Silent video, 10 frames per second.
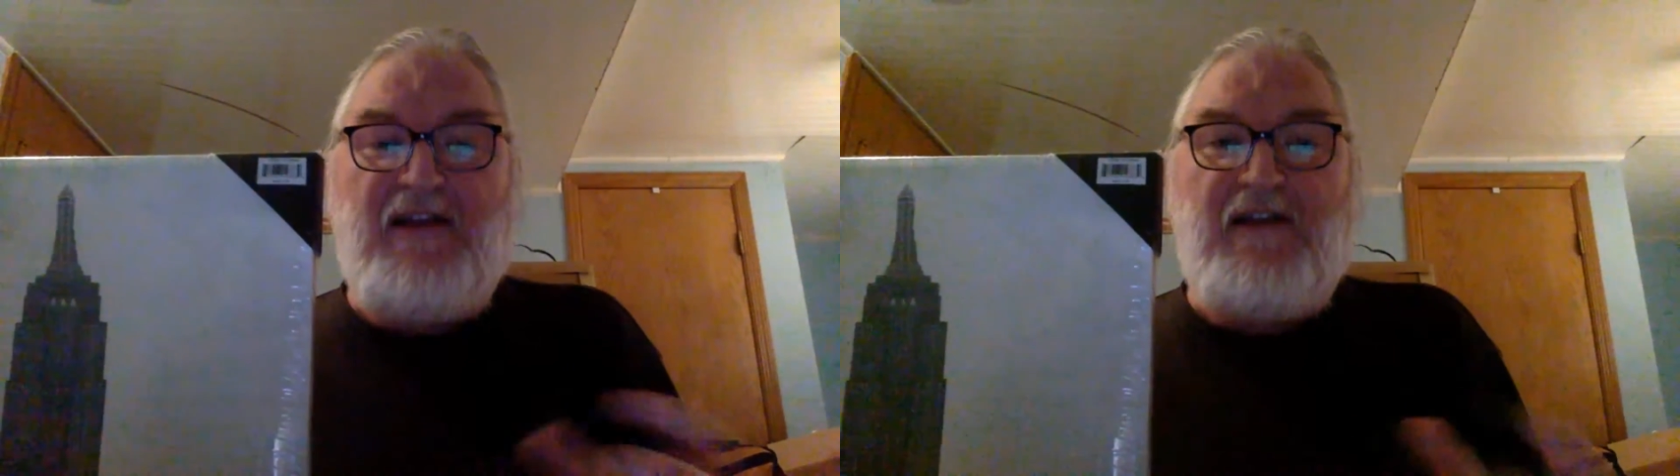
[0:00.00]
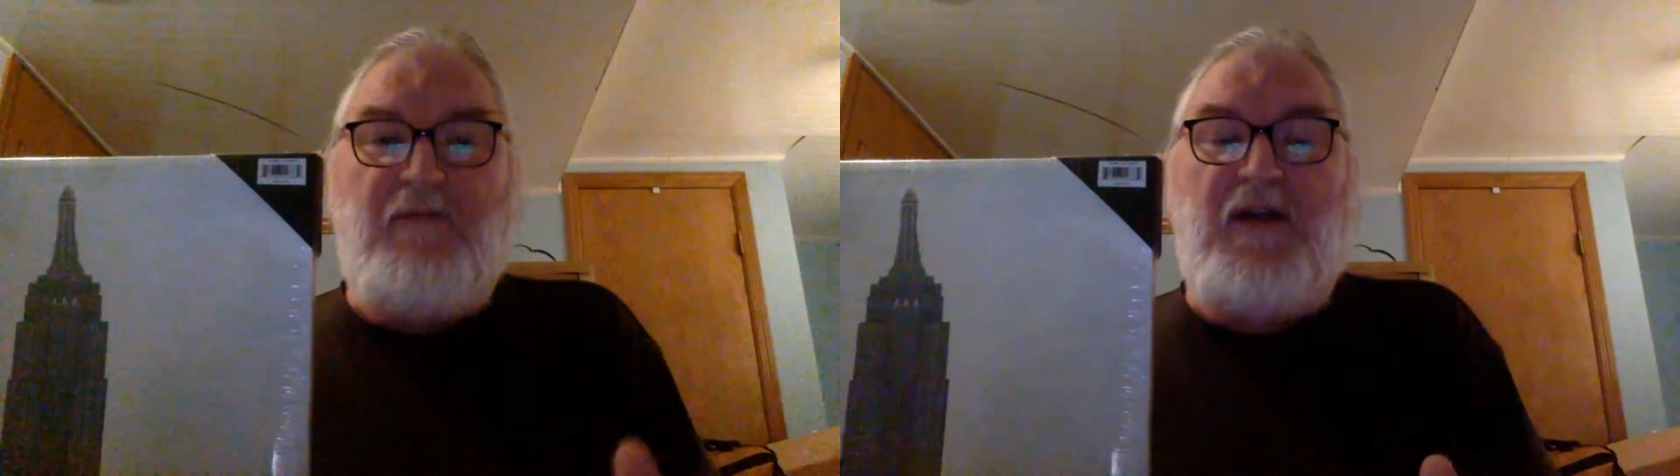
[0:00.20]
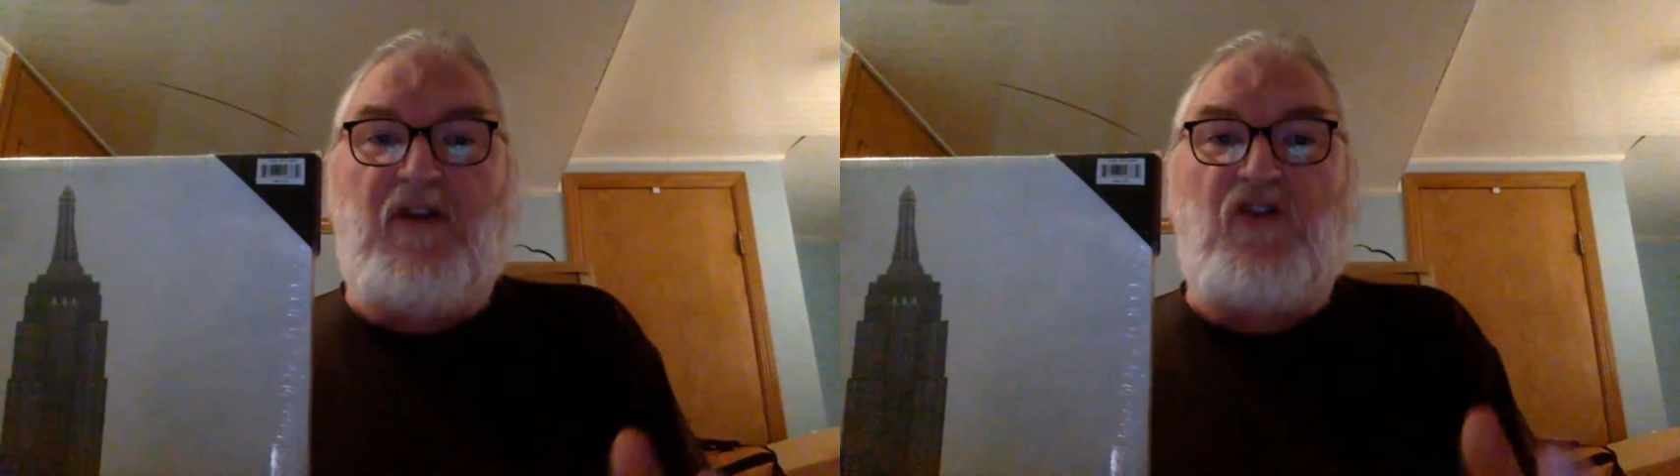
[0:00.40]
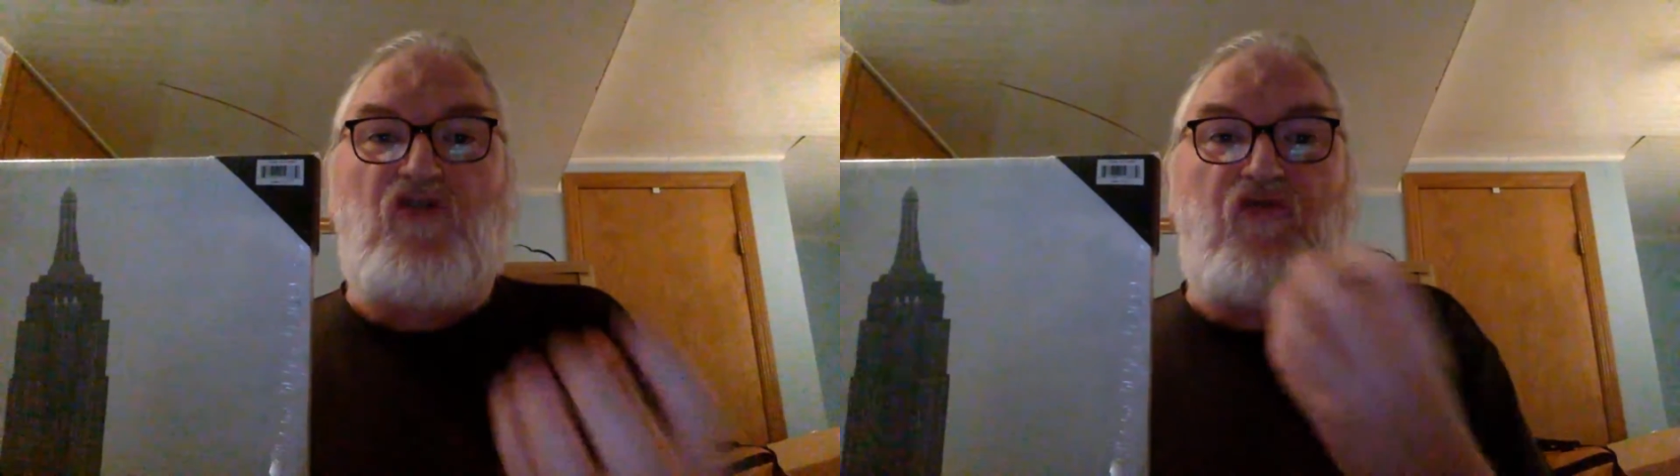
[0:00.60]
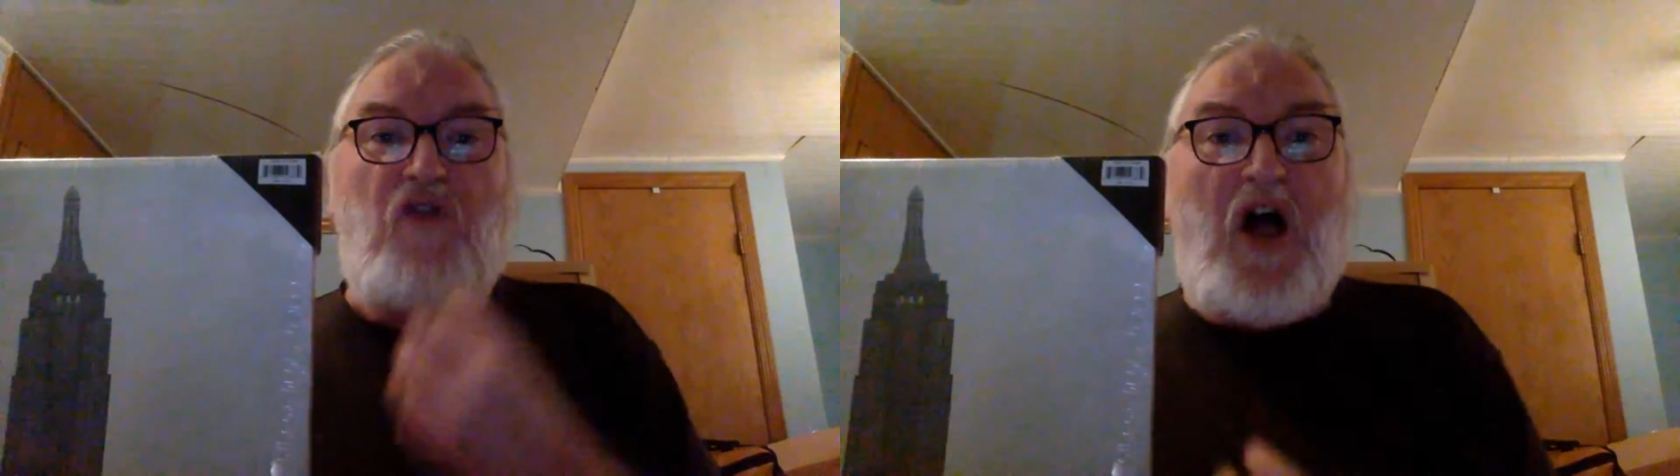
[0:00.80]
to be able to
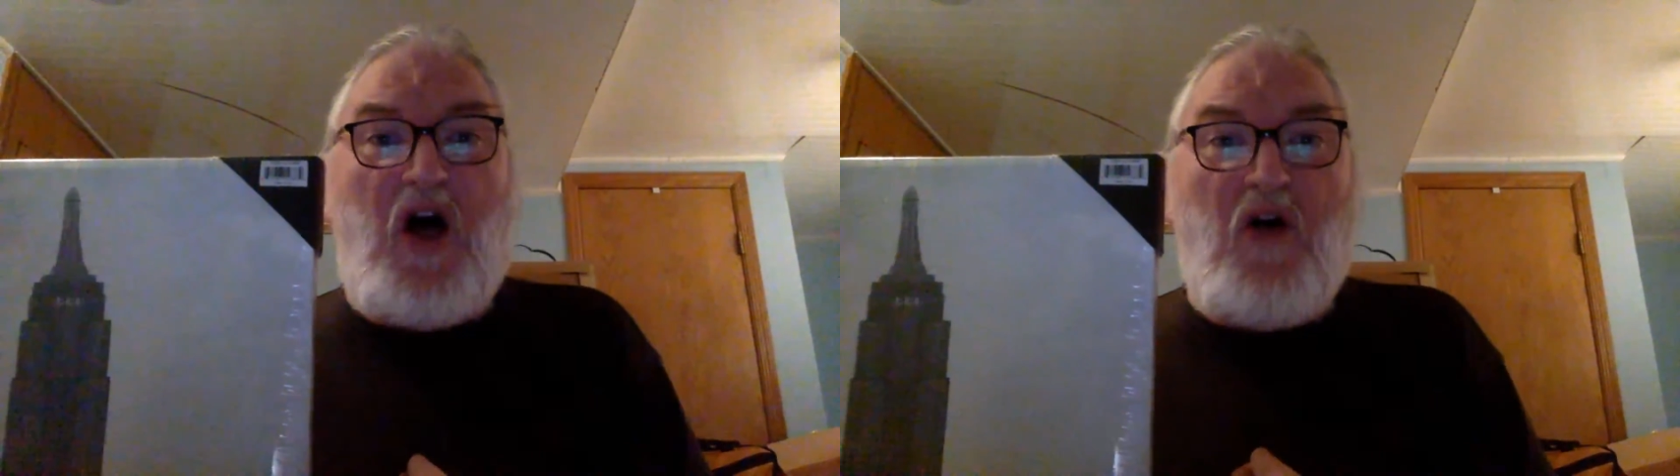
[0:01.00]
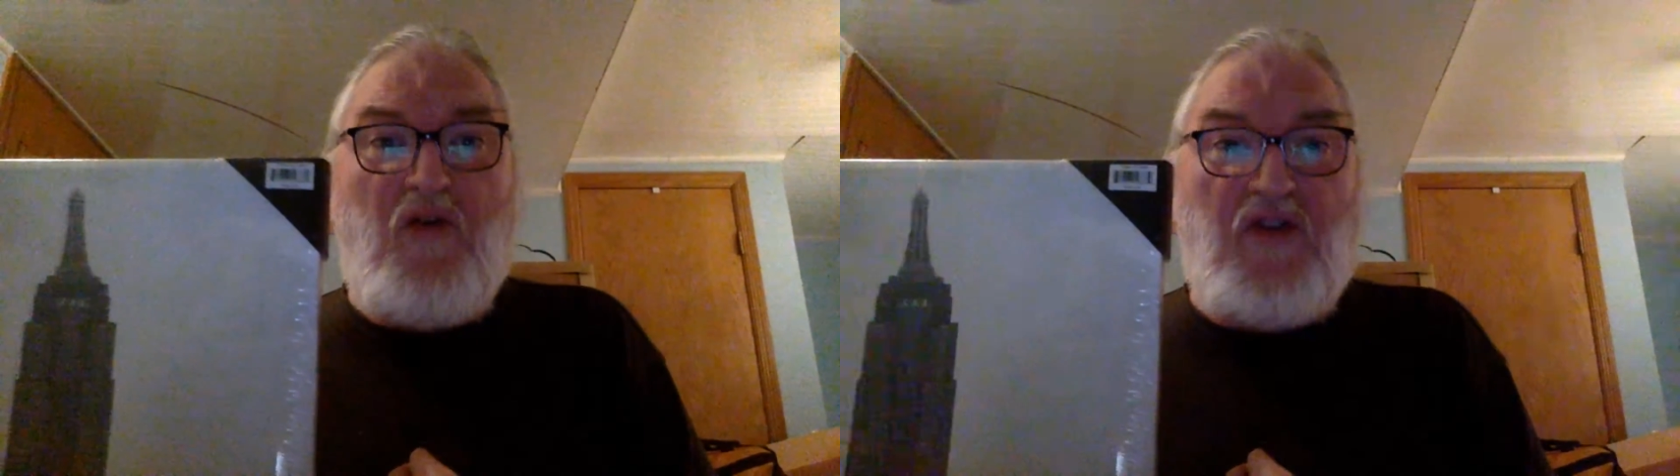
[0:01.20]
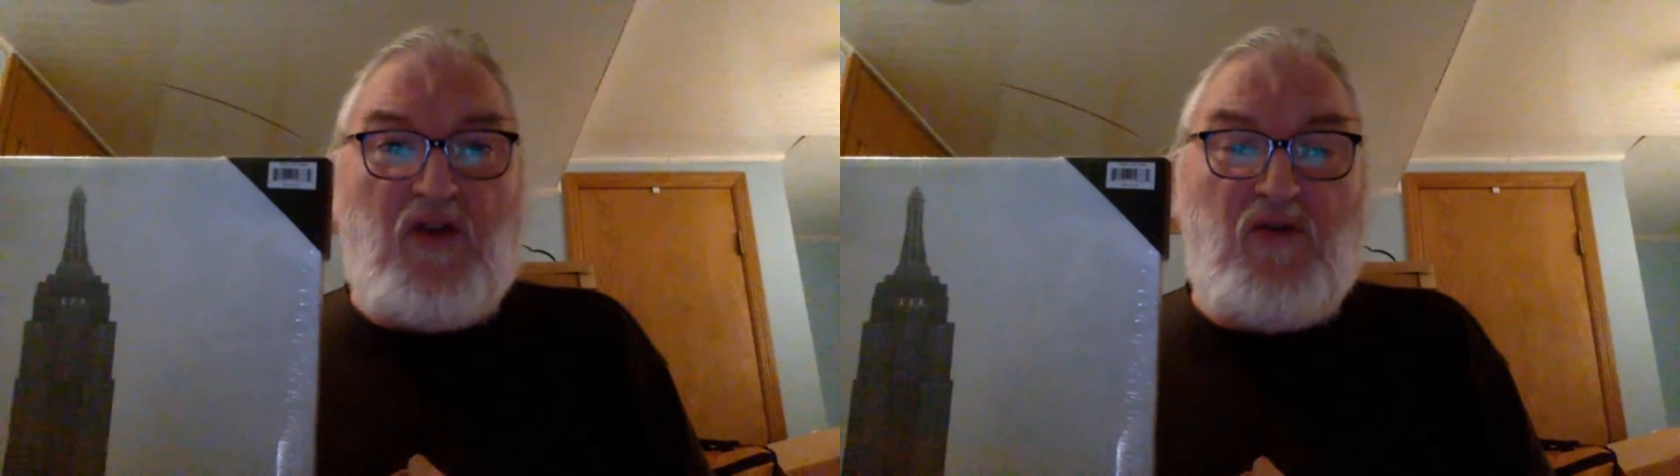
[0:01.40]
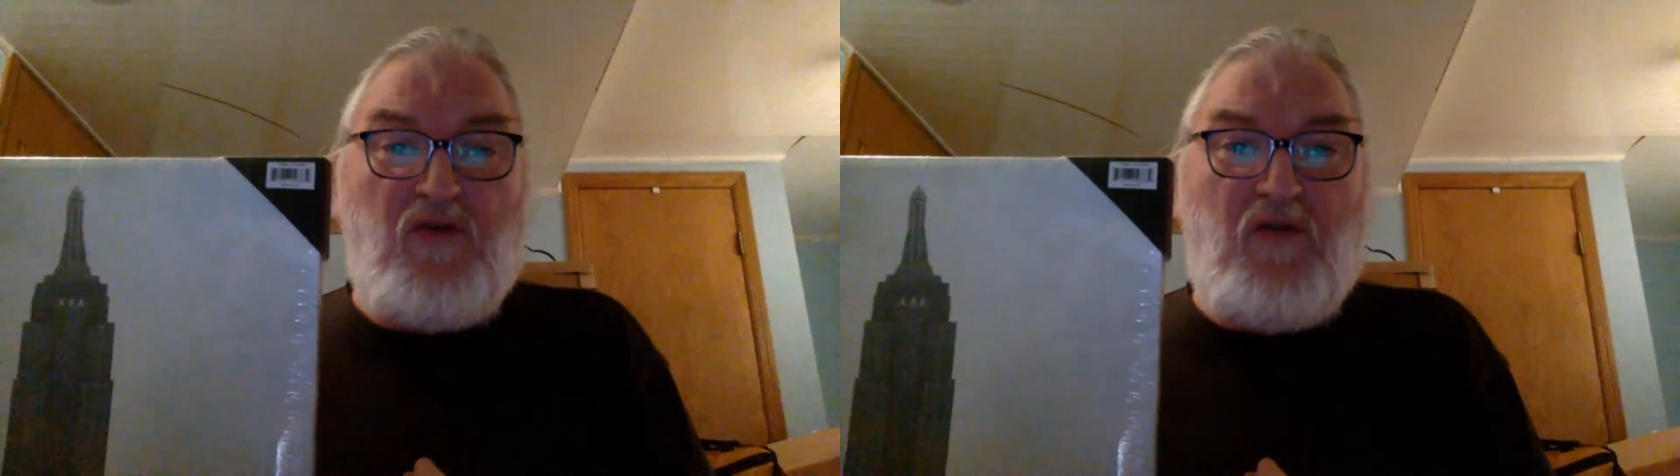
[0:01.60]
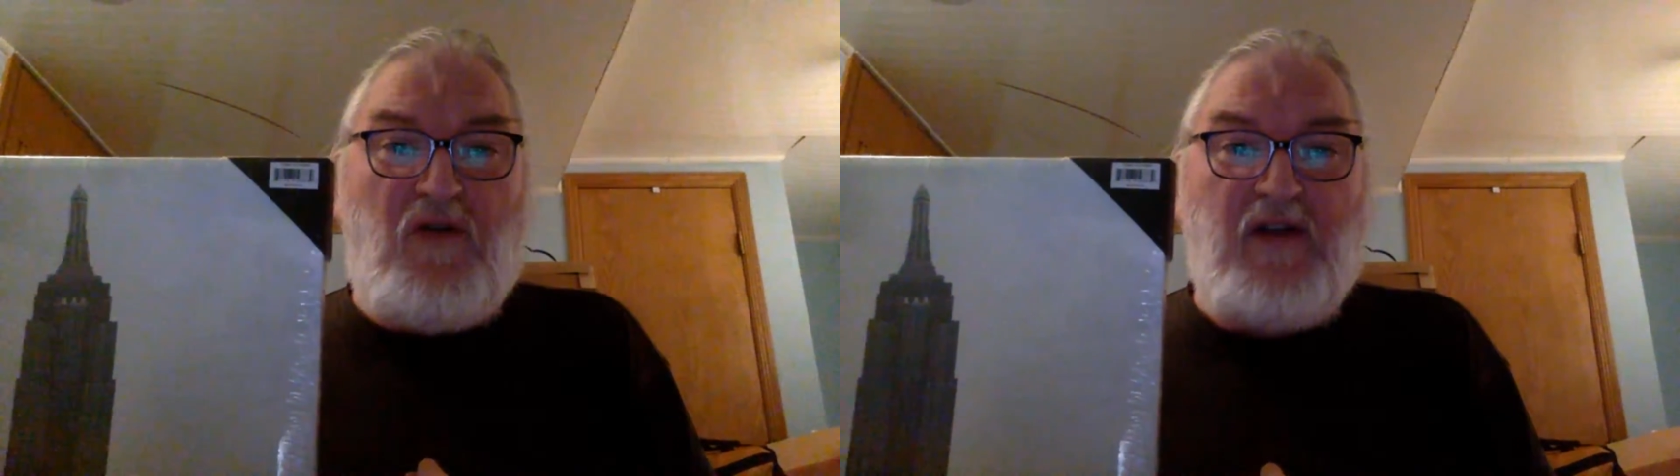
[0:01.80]
draw
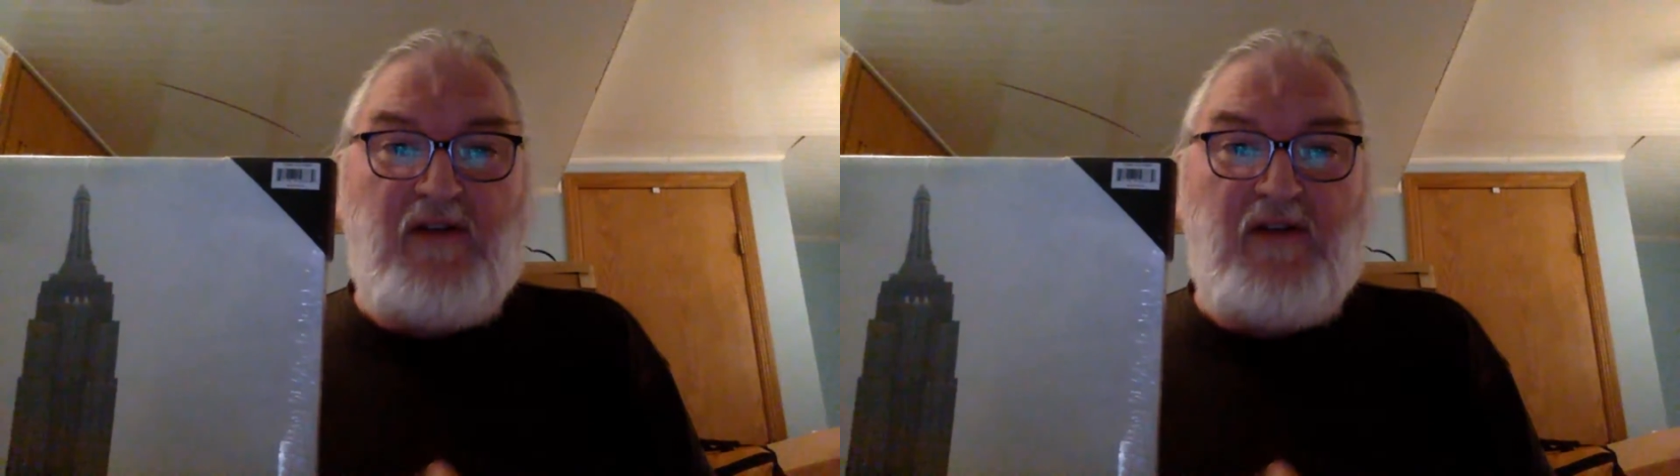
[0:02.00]
you